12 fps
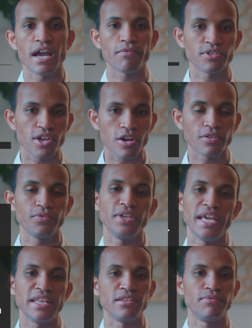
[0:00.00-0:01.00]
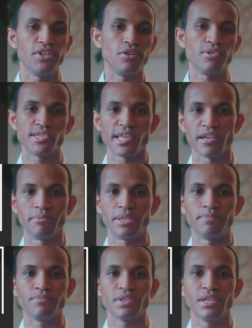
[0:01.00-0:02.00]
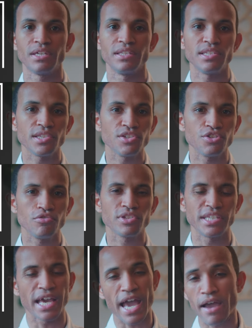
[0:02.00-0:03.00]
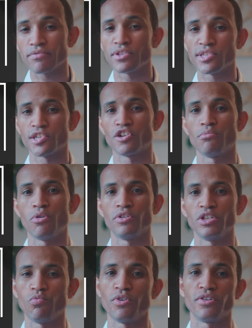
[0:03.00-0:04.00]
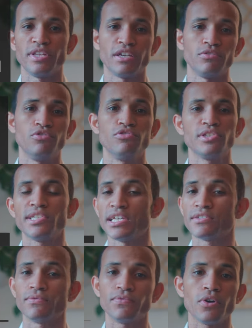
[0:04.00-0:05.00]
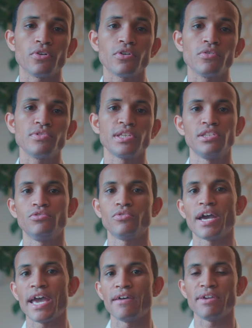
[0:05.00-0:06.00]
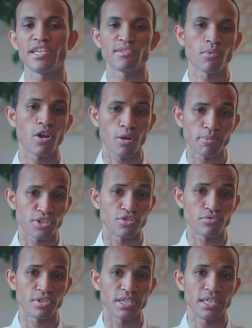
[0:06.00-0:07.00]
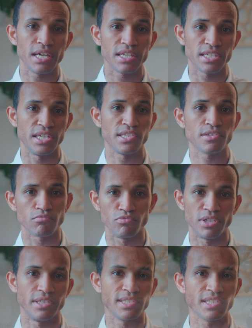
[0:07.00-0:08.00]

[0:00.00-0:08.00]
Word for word: Now photography in the video segment. This is usually after the ceremony where they'll usually take some photos and you'll have a small opportunity to get some really